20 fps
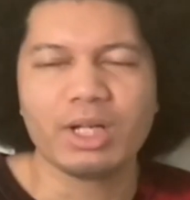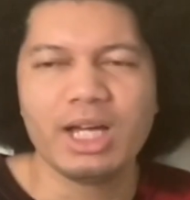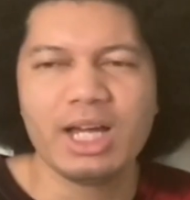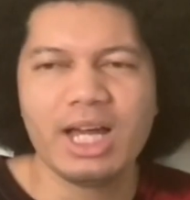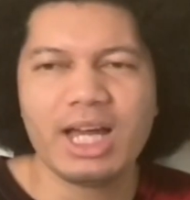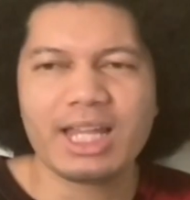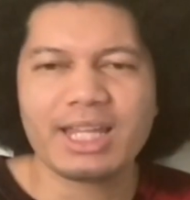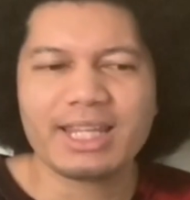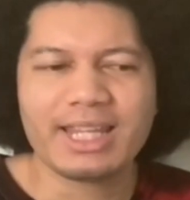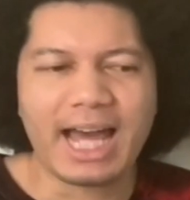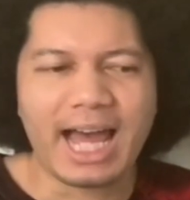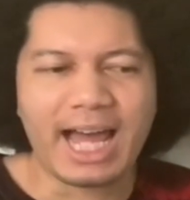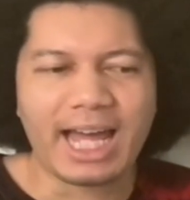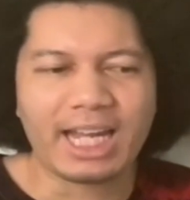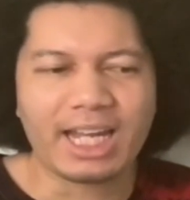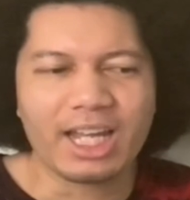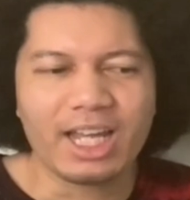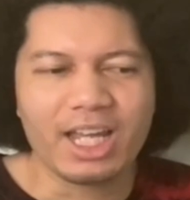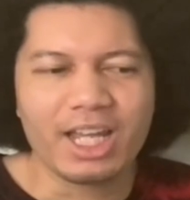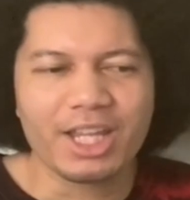
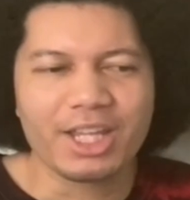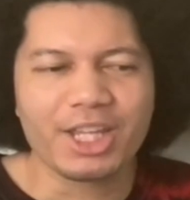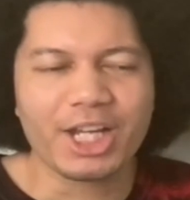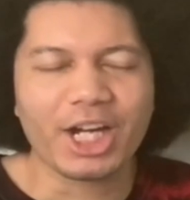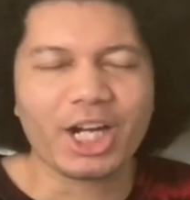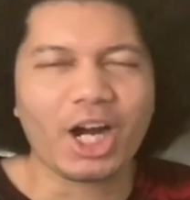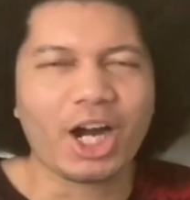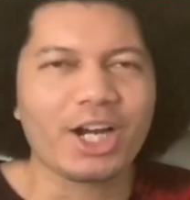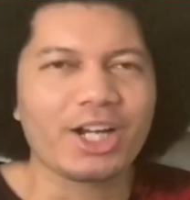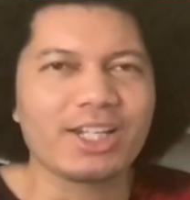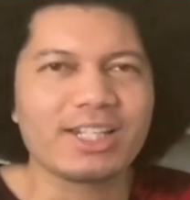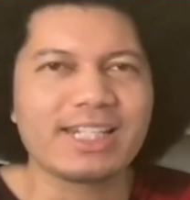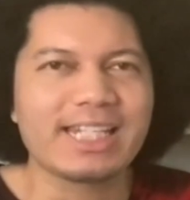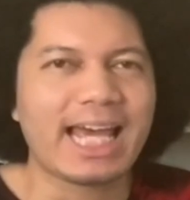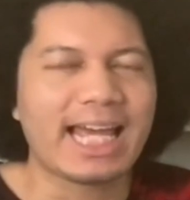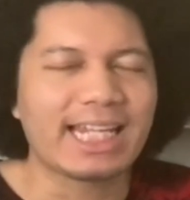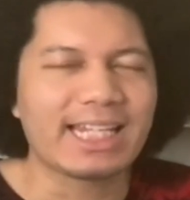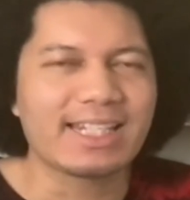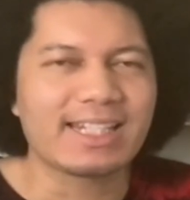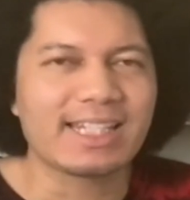that there are
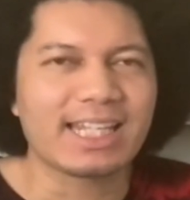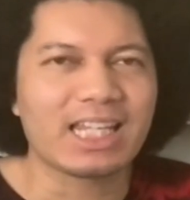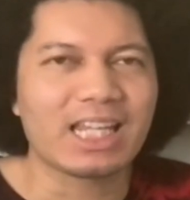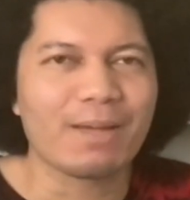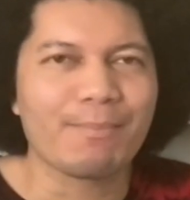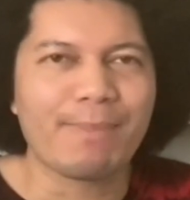dents in the